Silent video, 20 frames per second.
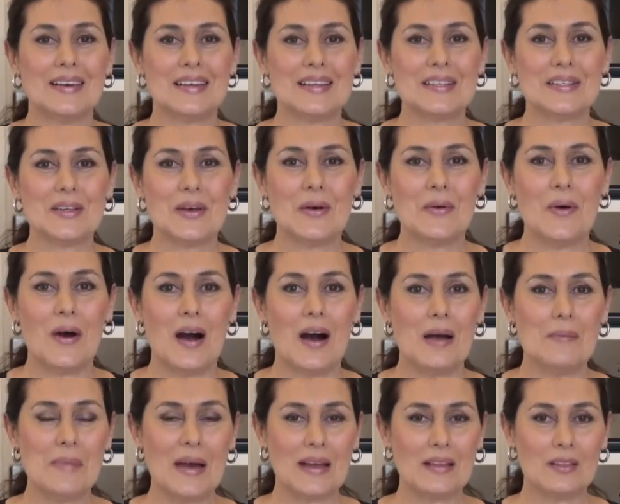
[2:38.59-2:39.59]
So
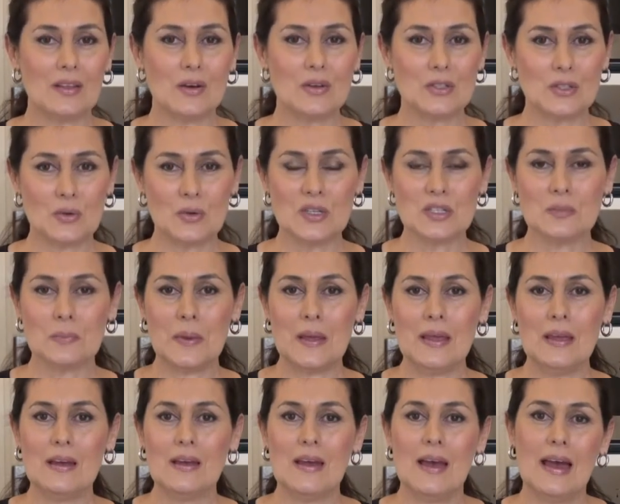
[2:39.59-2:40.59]
I make those
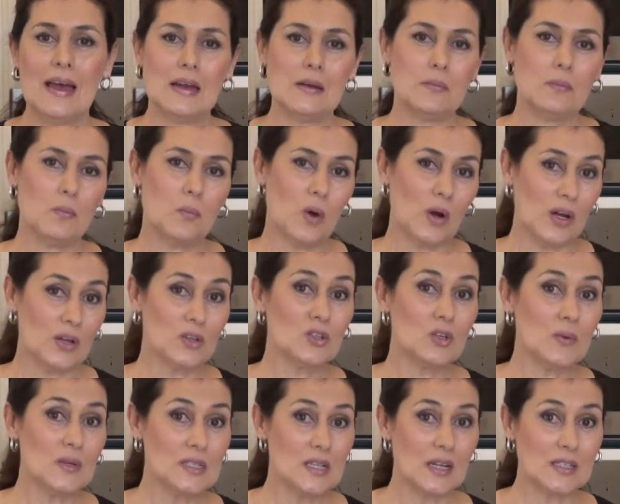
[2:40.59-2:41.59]
crispy, and what I
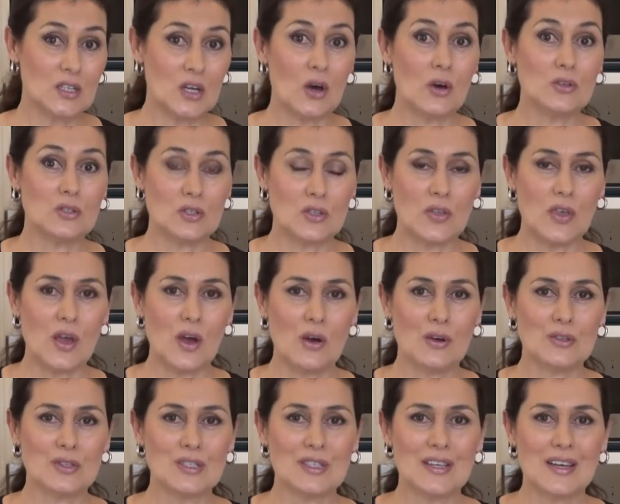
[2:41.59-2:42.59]
do is I toast the
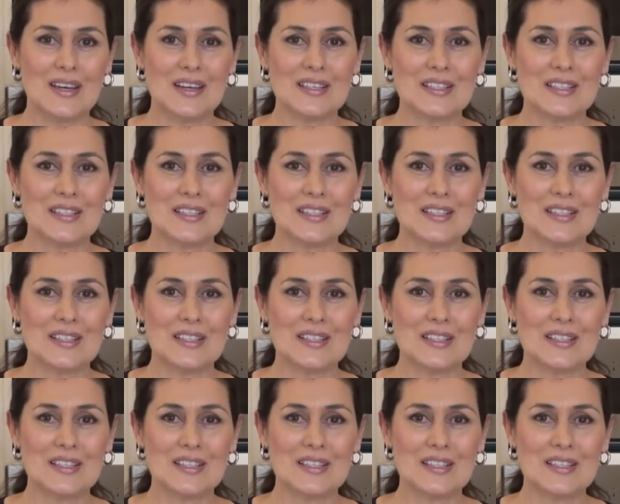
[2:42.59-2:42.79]
oats.